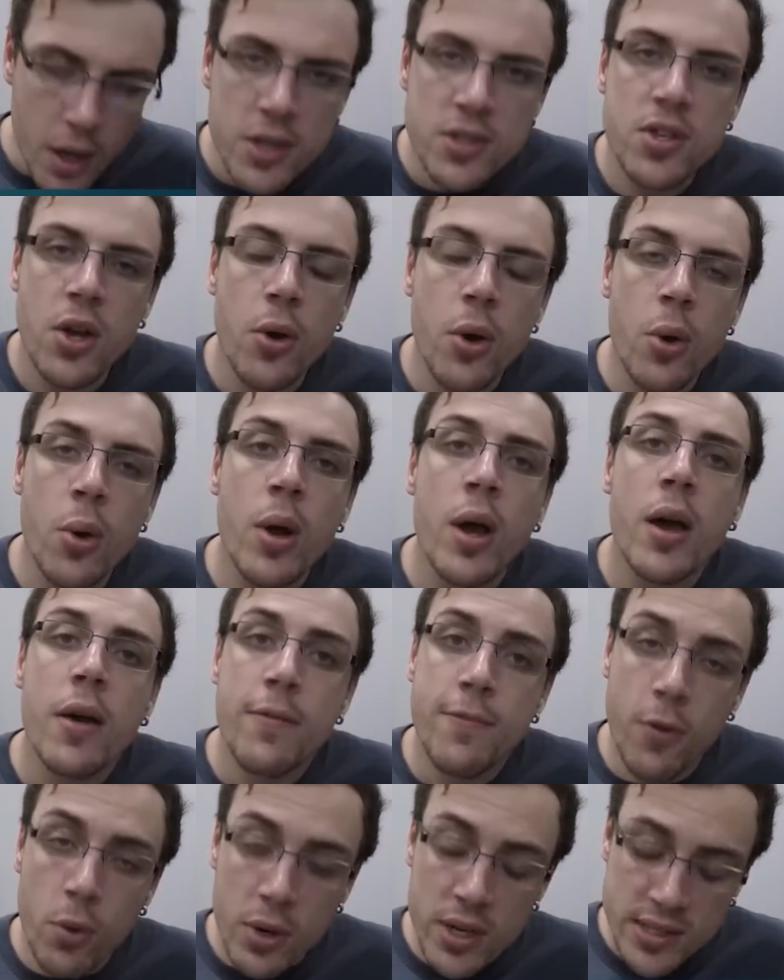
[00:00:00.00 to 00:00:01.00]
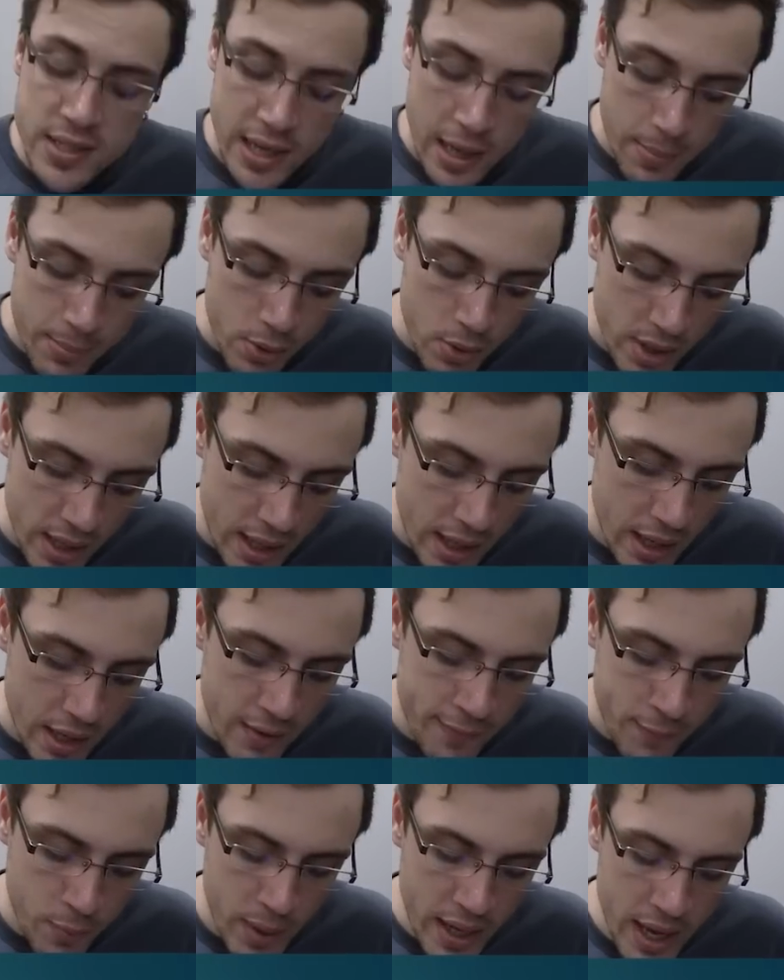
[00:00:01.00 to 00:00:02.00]
So for example here,
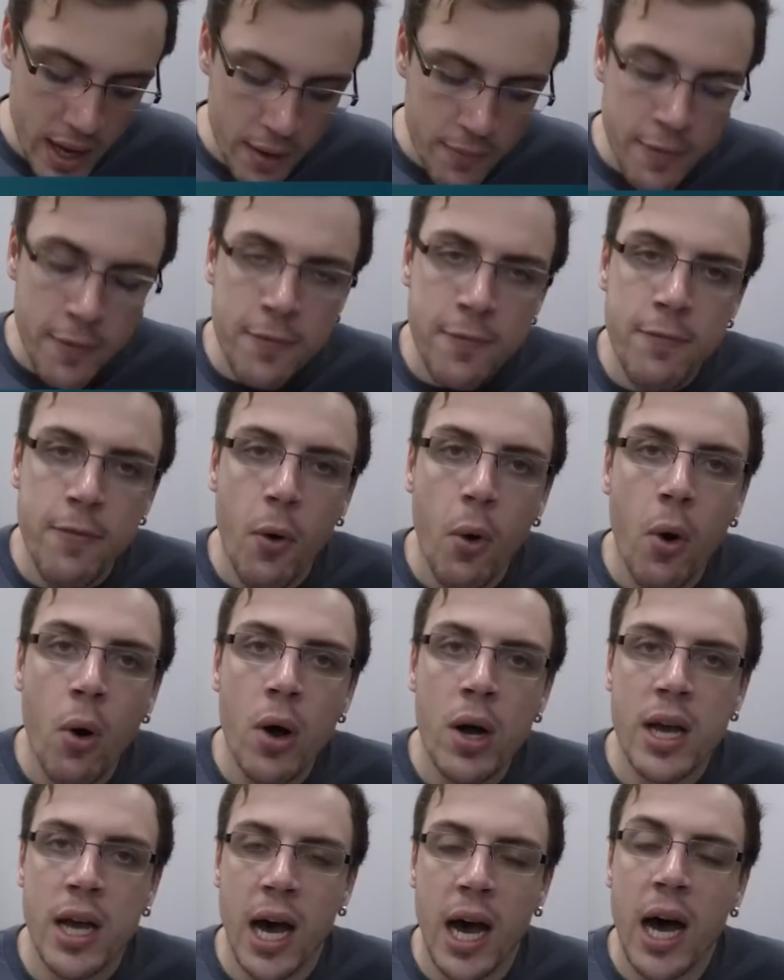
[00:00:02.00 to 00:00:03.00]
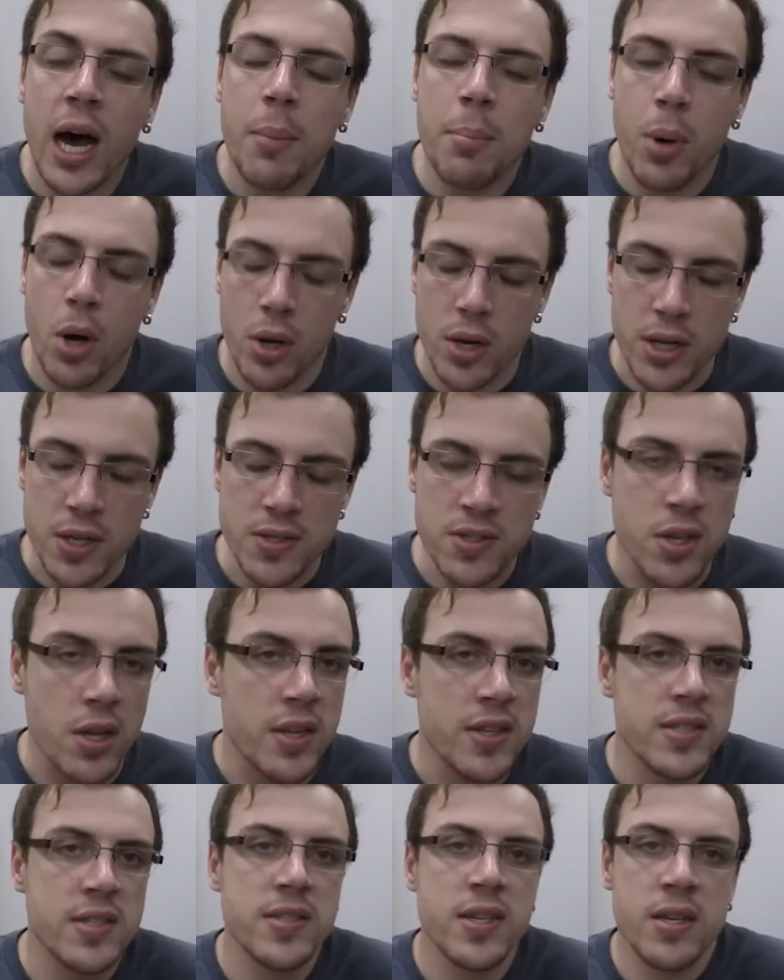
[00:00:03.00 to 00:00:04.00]
if we have 4 car bodies, so
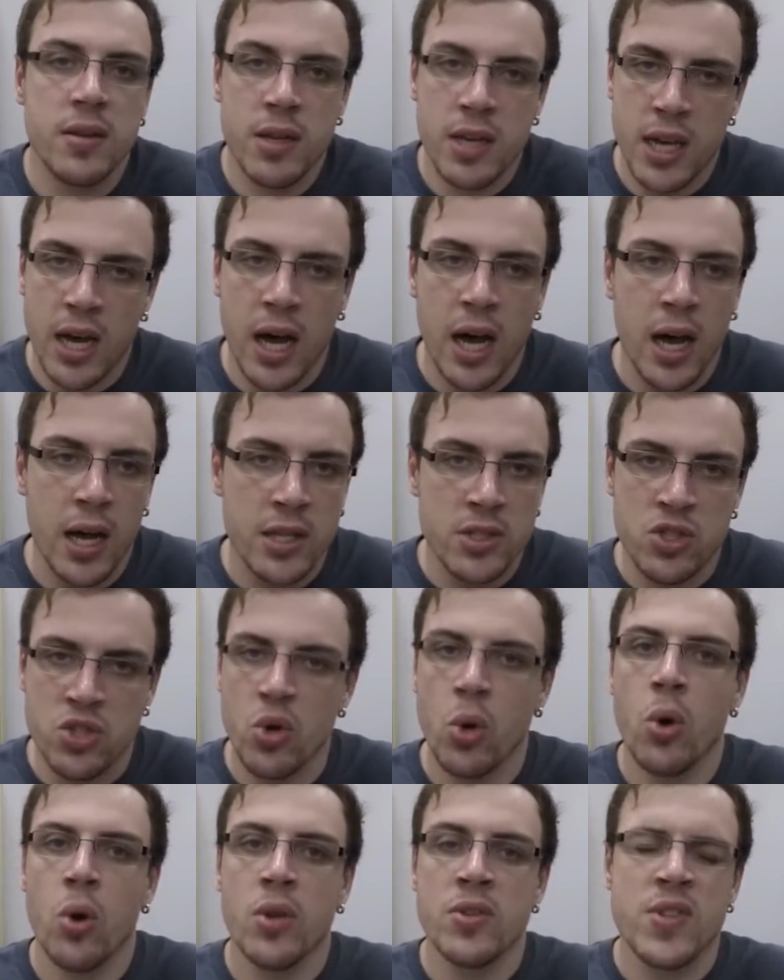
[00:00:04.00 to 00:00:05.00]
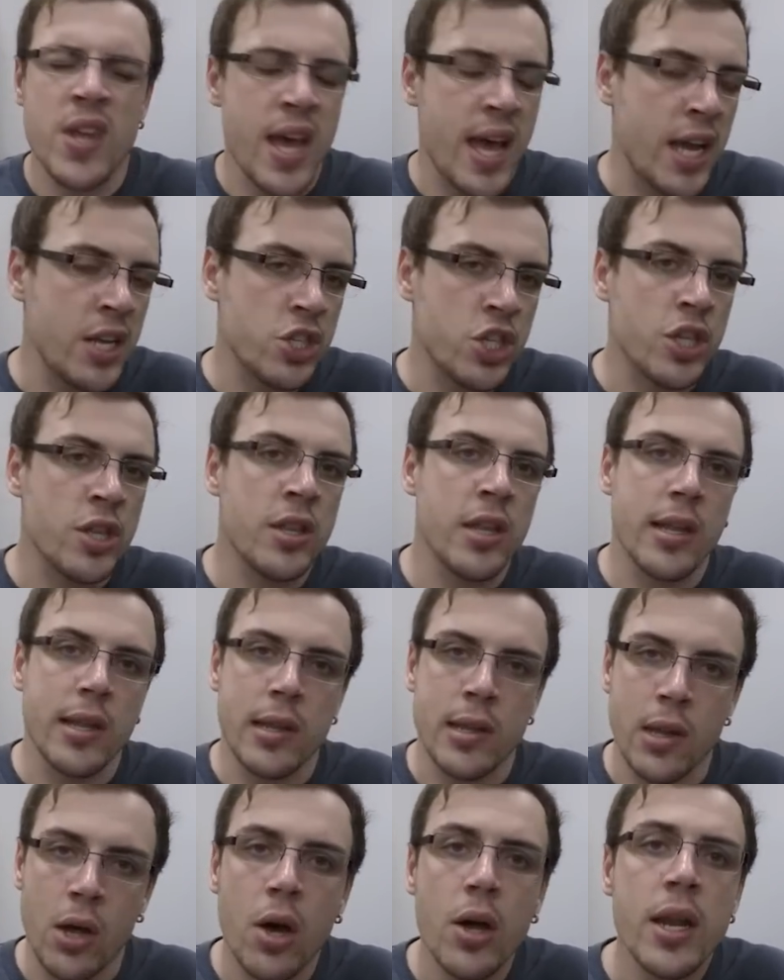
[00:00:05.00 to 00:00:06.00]
this is a car, doors, engine, the
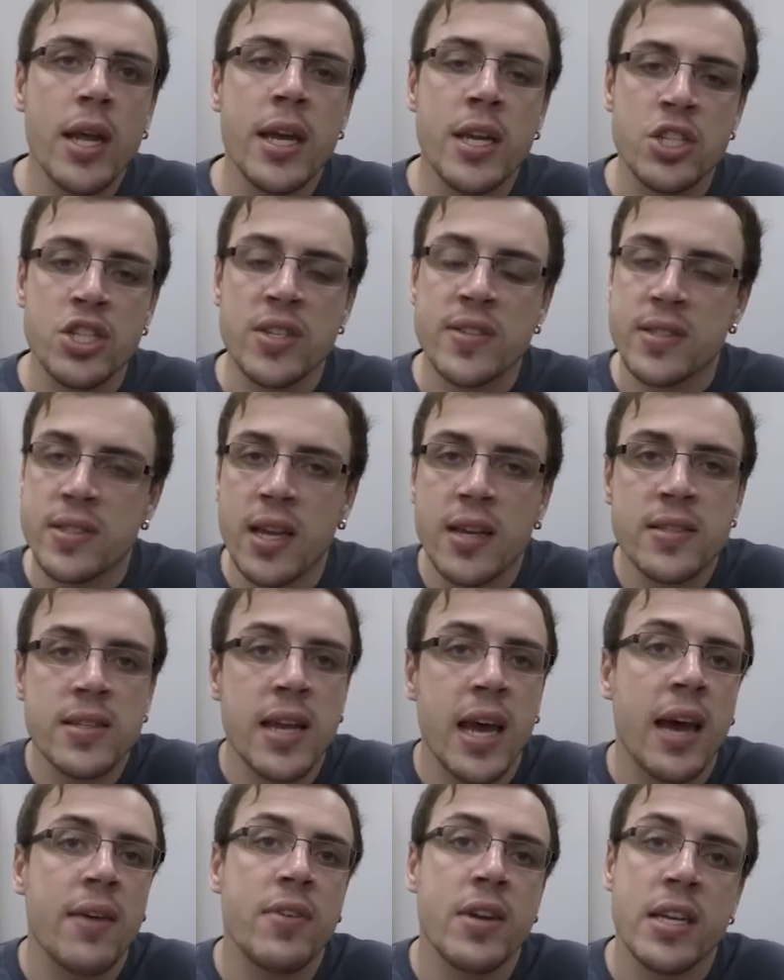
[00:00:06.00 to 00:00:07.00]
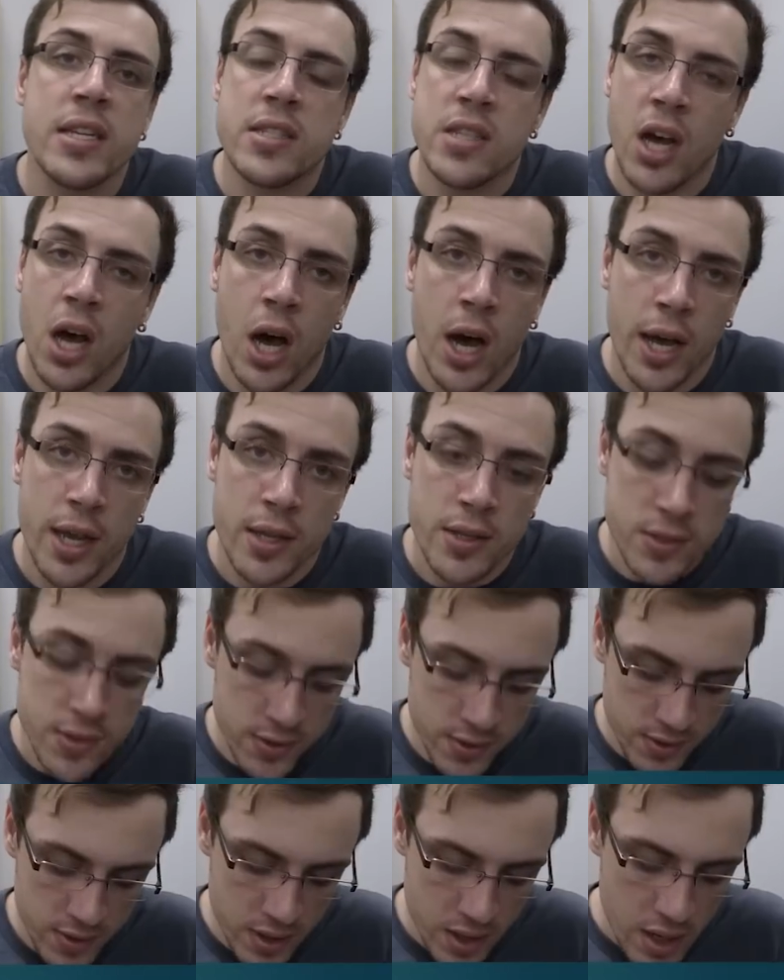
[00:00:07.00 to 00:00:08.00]
lot, it just doesn't have any
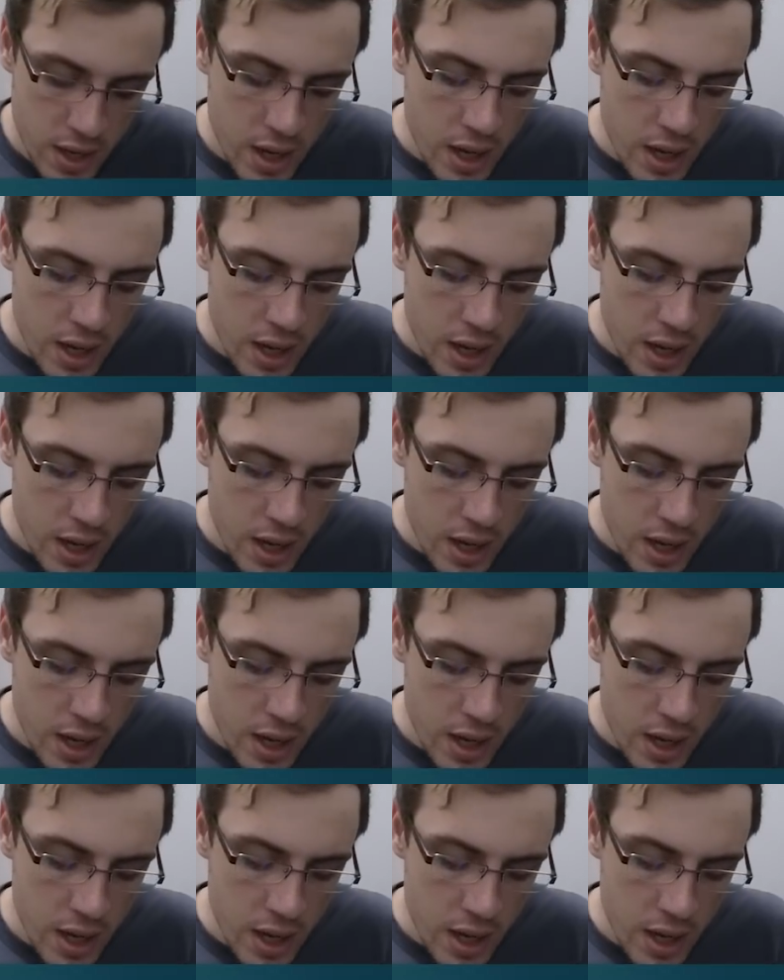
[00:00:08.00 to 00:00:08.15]
tires.